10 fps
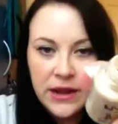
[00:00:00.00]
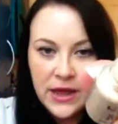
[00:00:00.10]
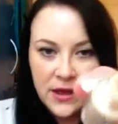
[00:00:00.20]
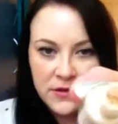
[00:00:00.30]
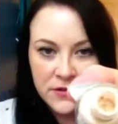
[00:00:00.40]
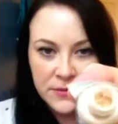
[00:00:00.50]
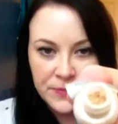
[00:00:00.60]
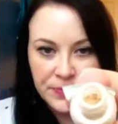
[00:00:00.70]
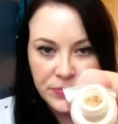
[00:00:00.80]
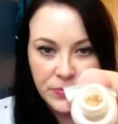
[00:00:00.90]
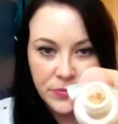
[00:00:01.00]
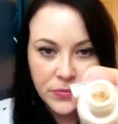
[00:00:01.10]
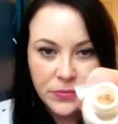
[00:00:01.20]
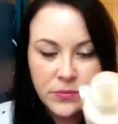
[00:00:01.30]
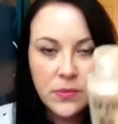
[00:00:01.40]
the lid,
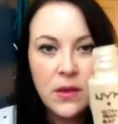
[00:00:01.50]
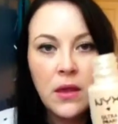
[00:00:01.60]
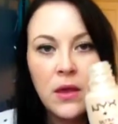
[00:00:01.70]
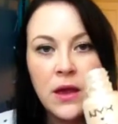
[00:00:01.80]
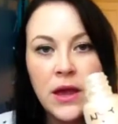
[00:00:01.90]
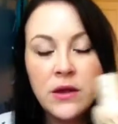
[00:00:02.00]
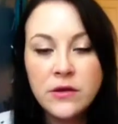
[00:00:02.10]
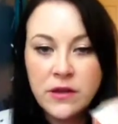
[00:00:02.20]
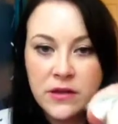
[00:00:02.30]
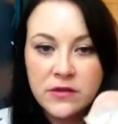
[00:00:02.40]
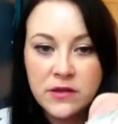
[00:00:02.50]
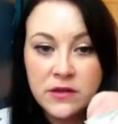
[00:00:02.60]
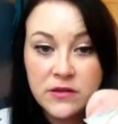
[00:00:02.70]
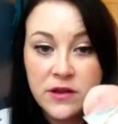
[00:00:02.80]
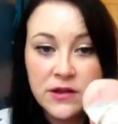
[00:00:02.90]

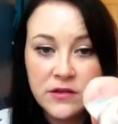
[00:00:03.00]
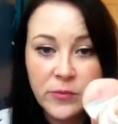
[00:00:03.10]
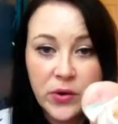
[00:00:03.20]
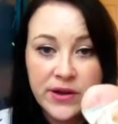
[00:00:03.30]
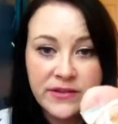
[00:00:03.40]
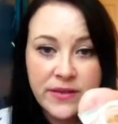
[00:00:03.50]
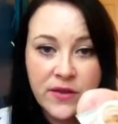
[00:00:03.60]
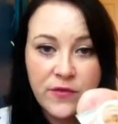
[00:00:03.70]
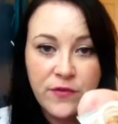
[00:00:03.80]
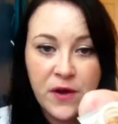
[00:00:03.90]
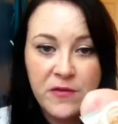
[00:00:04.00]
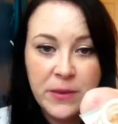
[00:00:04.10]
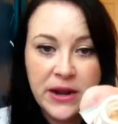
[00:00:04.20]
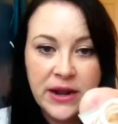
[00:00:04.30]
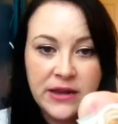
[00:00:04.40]
there's tons of product in there for 5
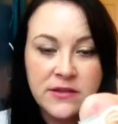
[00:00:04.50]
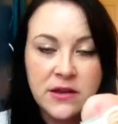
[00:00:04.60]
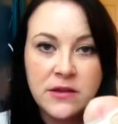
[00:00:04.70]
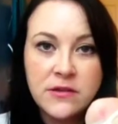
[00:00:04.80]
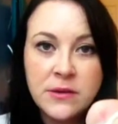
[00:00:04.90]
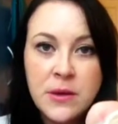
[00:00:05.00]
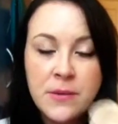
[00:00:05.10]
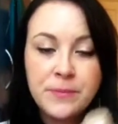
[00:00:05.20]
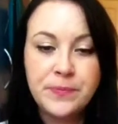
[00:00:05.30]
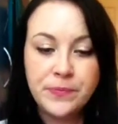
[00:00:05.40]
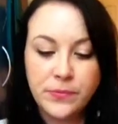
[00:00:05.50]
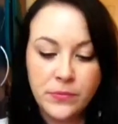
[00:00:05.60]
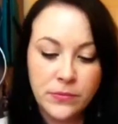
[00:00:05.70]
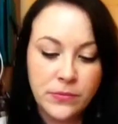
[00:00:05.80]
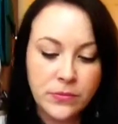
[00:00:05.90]
millilitres,
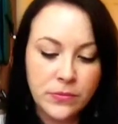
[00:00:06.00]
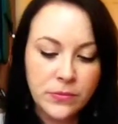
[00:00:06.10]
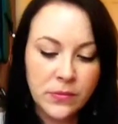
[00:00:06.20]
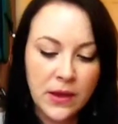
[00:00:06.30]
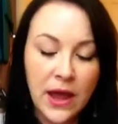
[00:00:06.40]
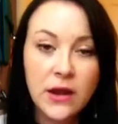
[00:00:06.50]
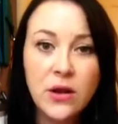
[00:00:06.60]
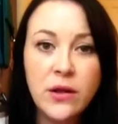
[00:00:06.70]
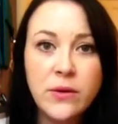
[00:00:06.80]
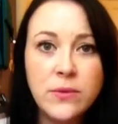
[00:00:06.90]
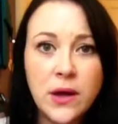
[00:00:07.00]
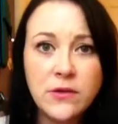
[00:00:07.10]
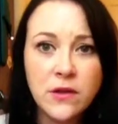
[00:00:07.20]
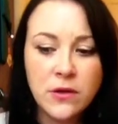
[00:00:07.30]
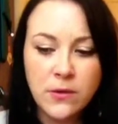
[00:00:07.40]
and a little
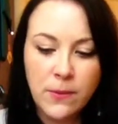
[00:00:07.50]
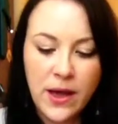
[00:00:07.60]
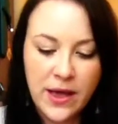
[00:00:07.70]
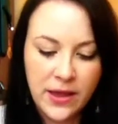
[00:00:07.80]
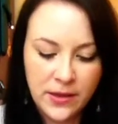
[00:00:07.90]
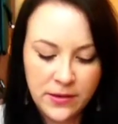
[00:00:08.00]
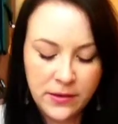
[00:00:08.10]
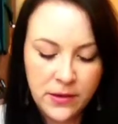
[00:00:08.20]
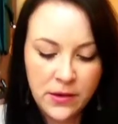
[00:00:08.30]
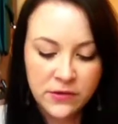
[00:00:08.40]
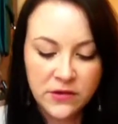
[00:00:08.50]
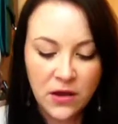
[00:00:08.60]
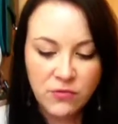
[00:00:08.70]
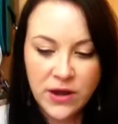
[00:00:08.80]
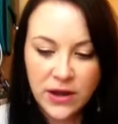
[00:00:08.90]
goes a long way. So I
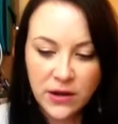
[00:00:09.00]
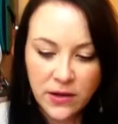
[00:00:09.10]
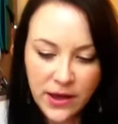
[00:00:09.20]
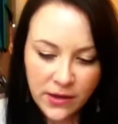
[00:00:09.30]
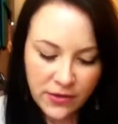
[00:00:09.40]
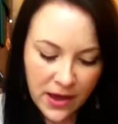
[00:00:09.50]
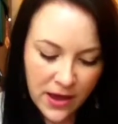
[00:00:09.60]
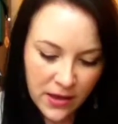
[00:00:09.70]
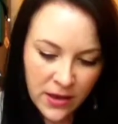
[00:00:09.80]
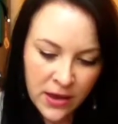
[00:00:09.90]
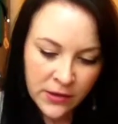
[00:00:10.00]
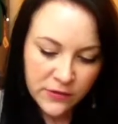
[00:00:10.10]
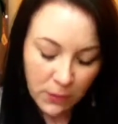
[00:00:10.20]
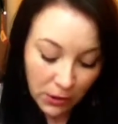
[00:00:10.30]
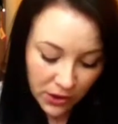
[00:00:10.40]
really like that.
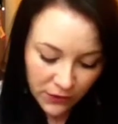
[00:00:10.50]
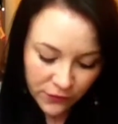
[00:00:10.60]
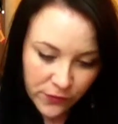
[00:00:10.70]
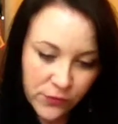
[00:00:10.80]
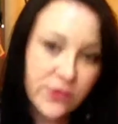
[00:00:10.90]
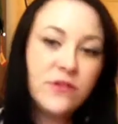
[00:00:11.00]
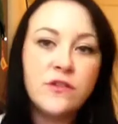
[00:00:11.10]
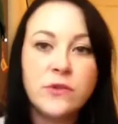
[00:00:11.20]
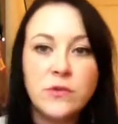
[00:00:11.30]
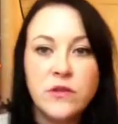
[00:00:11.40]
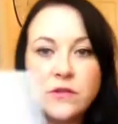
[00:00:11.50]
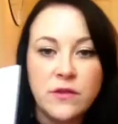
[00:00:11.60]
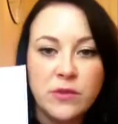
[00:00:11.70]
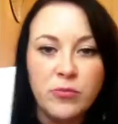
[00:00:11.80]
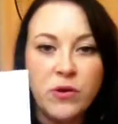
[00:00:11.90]
So I'll go through all the descriptions
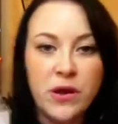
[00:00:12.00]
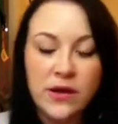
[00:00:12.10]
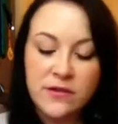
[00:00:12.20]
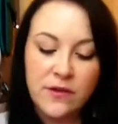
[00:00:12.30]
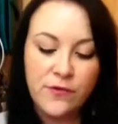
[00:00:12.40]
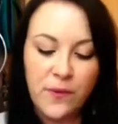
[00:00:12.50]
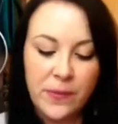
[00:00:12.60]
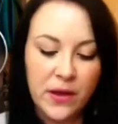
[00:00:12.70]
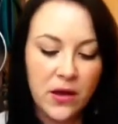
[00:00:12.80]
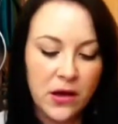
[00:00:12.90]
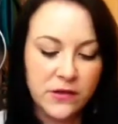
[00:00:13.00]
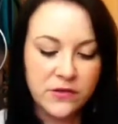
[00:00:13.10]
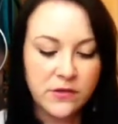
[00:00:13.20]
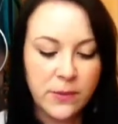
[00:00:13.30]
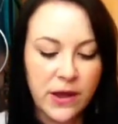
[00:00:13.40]
of the products from the card
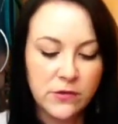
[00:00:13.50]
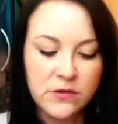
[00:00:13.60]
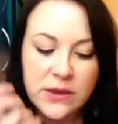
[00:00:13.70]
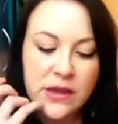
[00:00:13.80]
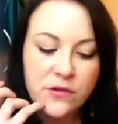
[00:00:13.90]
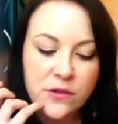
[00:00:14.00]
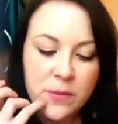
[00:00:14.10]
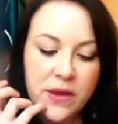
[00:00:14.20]
as well, so it gives you a